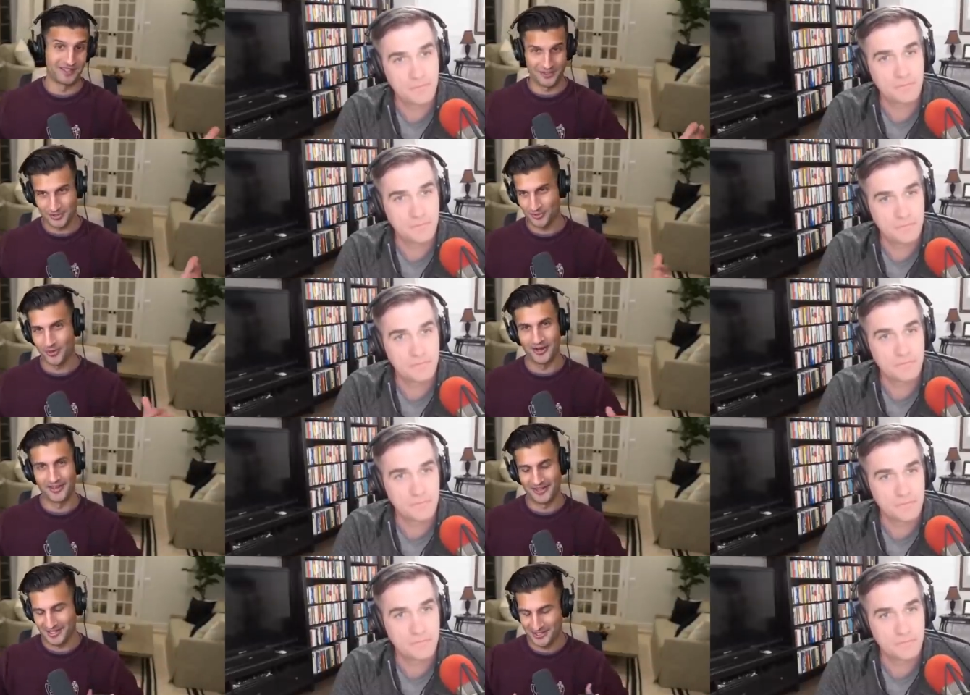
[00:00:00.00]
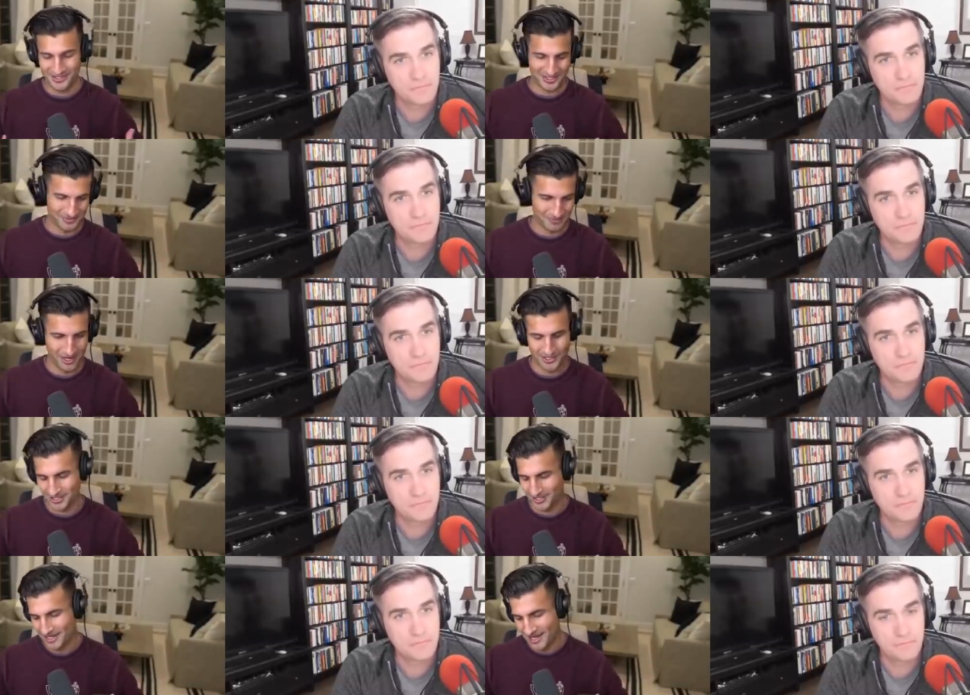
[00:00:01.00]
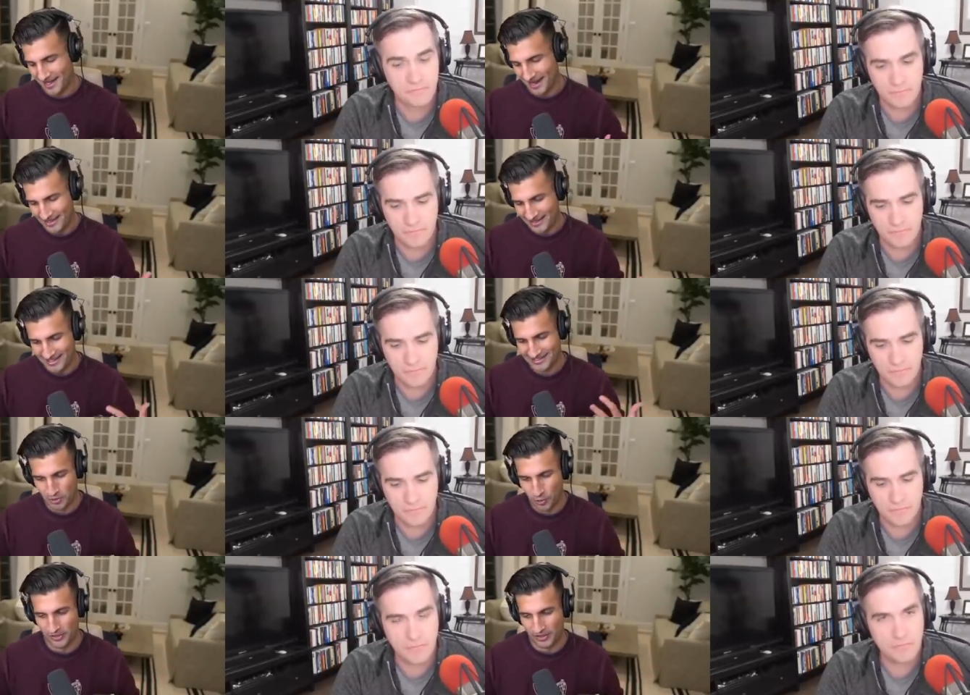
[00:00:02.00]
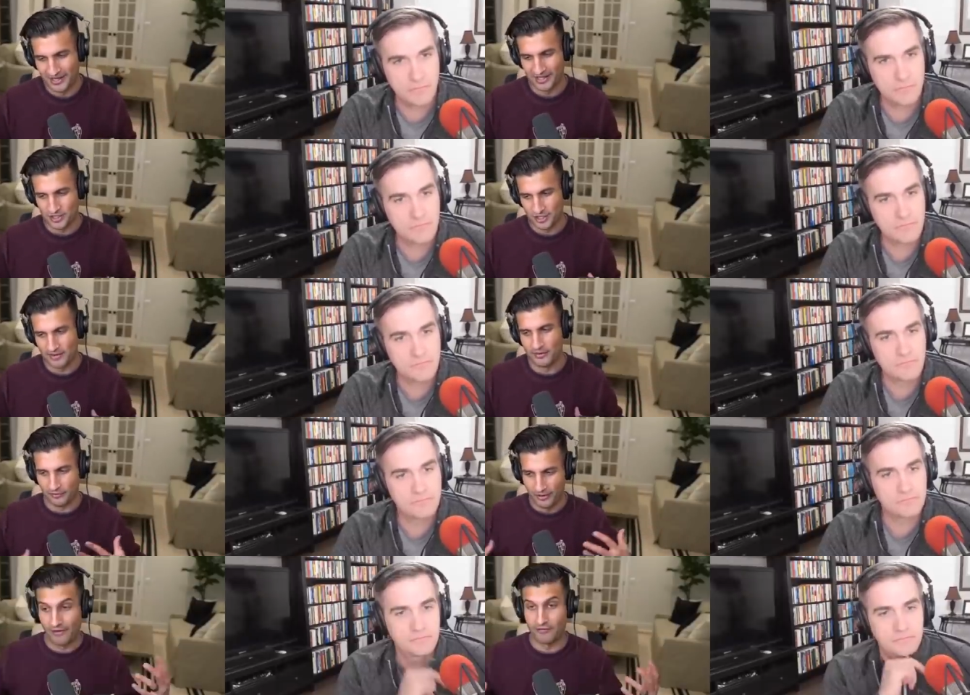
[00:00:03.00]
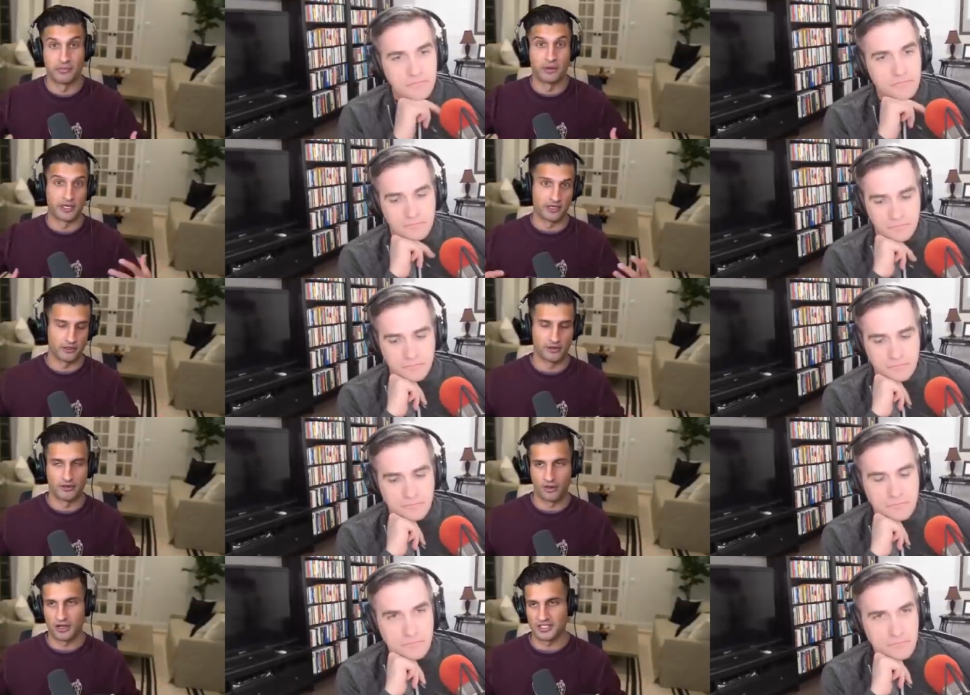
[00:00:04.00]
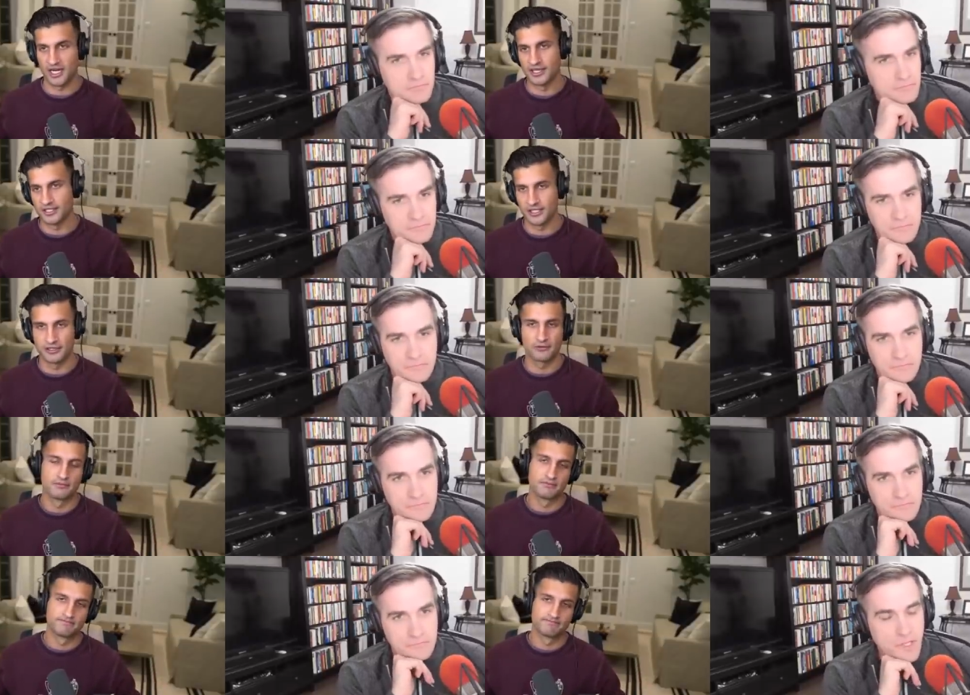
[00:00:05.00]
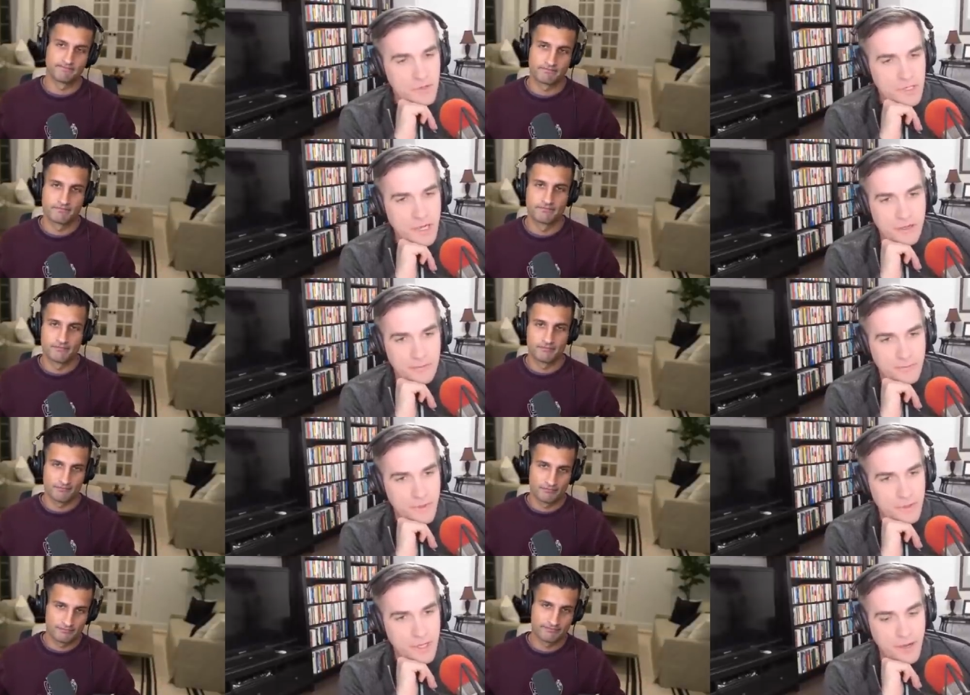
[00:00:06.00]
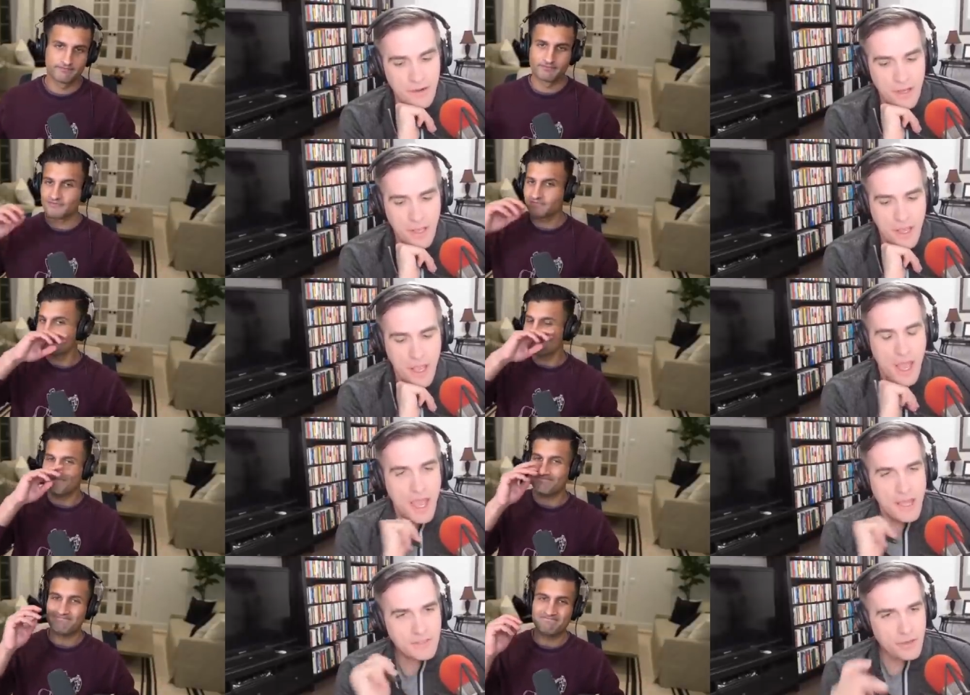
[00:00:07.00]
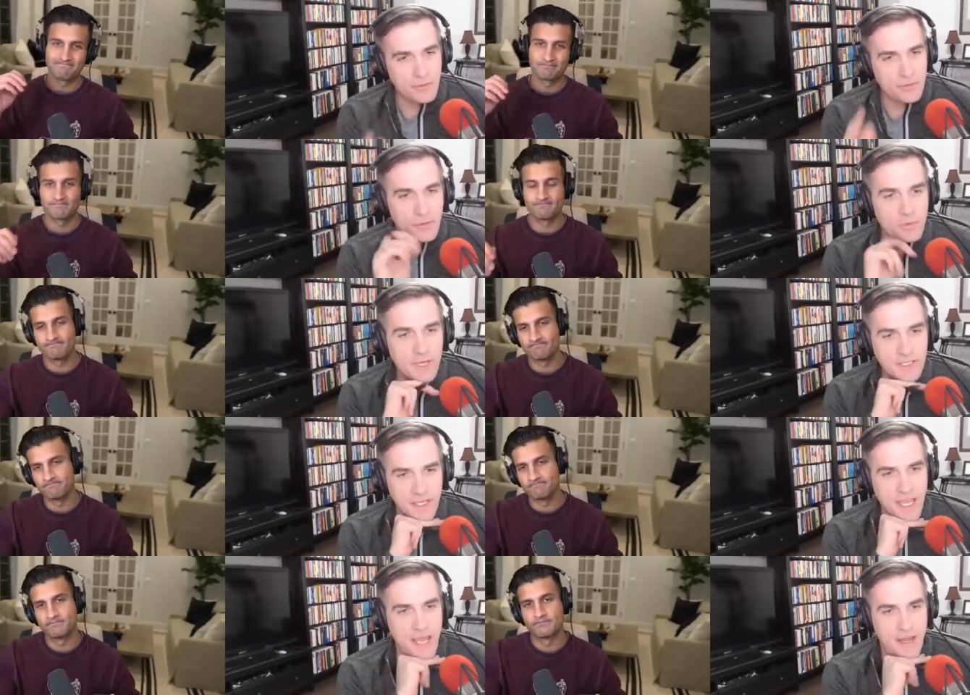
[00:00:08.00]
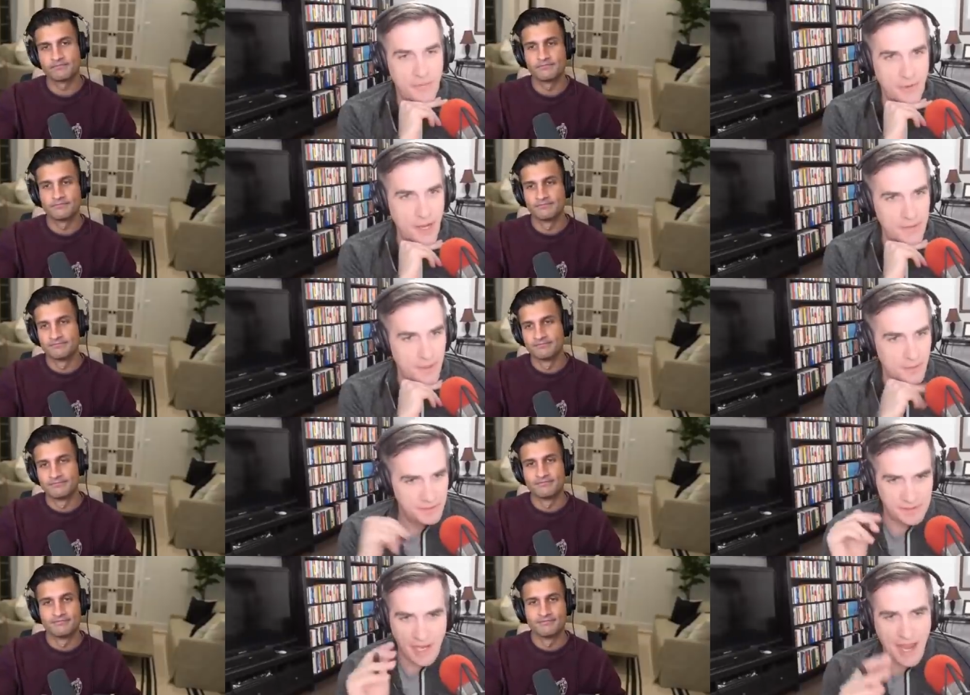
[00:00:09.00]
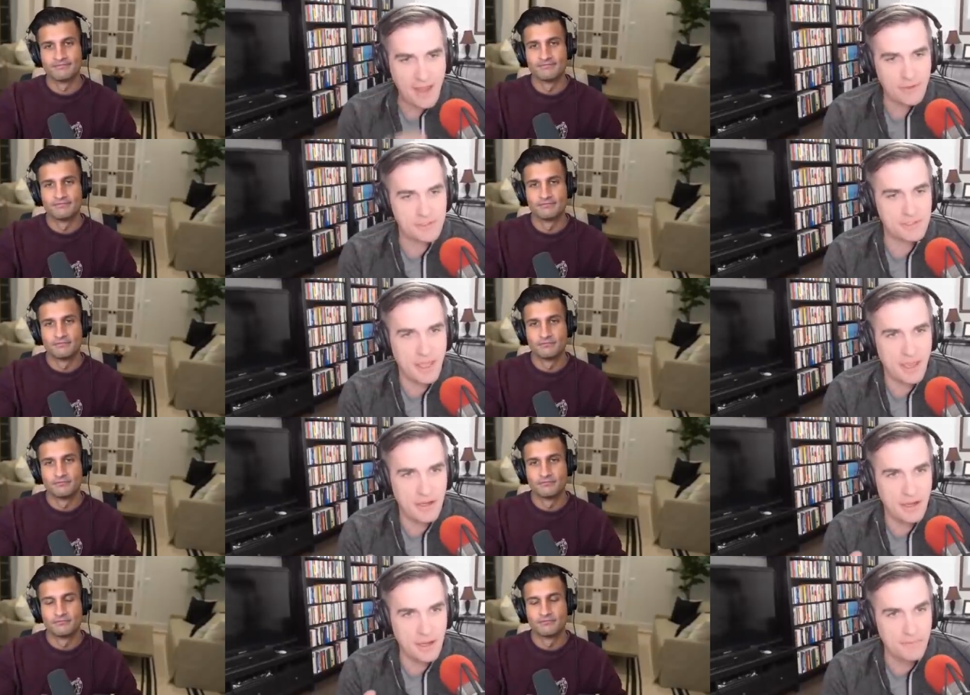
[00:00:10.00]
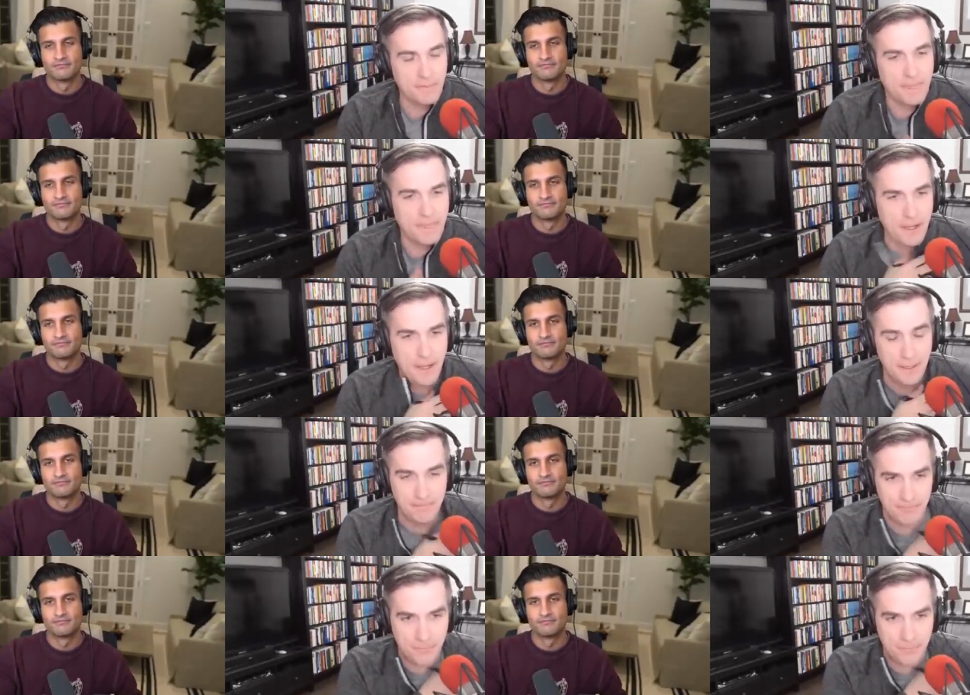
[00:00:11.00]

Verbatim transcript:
Speaker 1: destroyed on things just as much. And that, I think that's a cool thing in general for everybody to learn alongside each other.
Speaker 2: No doubt. No doubt. Hey, so you recently had a thread that was outstanding. Um,